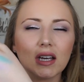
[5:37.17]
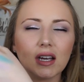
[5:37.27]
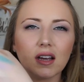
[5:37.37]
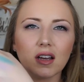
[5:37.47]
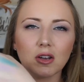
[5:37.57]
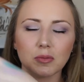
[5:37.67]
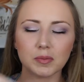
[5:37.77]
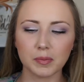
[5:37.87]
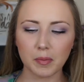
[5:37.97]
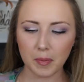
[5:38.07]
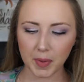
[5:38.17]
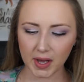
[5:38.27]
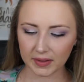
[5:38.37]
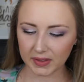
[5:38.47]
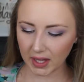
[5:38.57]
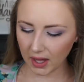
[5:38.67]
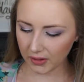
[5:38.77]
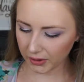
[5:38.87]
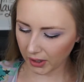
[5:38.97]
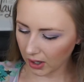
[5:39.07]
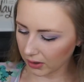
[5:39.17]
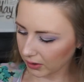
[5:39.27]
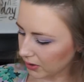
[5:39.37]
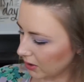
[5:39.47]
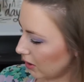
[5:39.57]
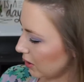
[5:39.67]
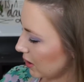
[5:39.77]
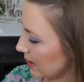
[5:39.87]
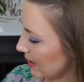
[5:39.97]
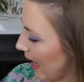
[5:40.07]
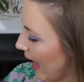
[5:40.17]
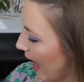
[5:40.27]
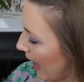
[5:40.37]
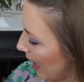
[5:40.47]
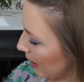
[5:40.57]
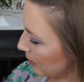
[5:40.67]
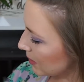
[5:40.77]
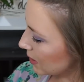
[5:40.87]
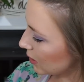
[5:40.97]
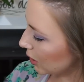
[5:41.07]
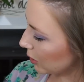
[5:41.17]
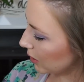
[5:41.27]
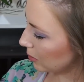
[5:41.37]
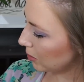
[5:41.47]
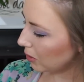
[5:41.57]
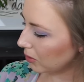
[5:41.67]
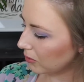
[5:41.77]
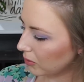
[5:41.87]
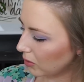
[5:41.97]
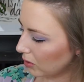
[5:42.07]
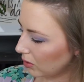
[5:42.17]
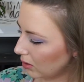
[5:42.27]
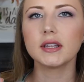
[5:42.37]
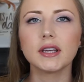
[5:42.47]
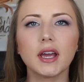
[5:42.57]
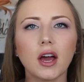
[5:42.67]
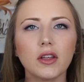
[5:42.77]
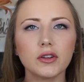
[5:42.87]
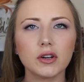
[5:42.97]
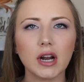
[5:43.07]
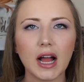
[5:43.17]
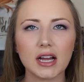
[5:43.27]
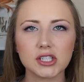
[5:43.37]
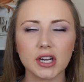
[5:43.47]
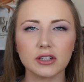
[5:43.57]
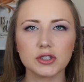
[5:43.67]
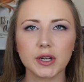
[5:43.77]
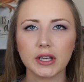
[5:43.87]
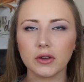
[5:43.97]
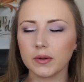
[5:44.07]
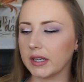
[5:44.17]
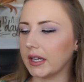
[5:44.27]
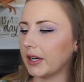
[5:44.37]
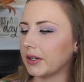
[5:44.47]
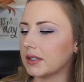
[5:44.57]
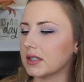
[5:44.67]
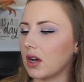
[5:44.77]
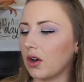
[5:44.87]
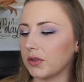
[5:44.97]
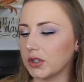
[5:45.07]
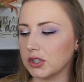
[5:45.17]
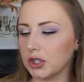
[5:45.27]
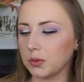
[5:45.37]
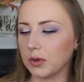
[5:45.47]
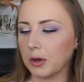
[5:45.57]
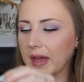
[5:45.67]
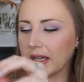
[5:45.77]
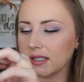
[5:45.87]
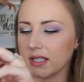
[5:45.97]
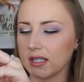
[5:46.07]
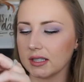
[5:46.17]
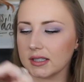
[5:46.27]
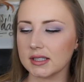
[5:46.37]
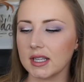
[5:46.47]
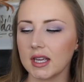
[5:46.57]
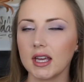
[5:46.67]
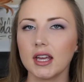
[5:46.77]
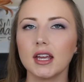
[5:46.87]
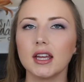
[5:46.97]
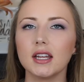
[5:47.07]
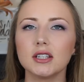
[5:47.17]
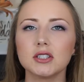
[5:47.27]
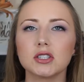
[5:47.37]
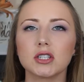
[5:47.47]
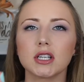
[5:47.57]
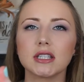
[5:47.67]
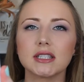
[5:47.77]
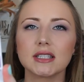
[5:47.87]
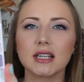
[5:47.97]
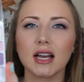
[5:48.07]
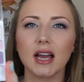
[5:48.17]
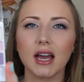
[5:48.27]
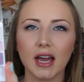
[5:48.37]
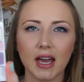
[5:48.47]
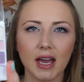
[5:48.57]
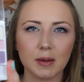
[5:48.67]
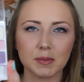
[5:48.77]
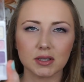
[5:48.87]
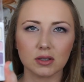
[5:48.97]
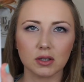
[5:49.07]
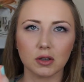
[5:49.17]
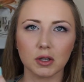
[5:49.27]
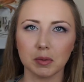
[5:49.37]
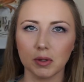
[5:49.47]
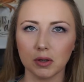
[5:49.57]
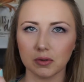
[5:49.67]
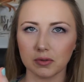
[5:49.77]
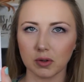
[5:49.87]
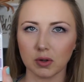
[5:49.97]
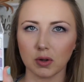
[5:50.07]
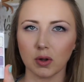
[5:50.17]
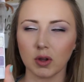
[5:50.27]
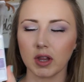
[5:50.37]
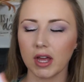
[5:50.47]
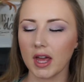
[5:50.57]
Um, but the other colors are just absolutely beautiful. The other eyeshadow trio in here is called the New Romantics. It is just absolutely beautiful.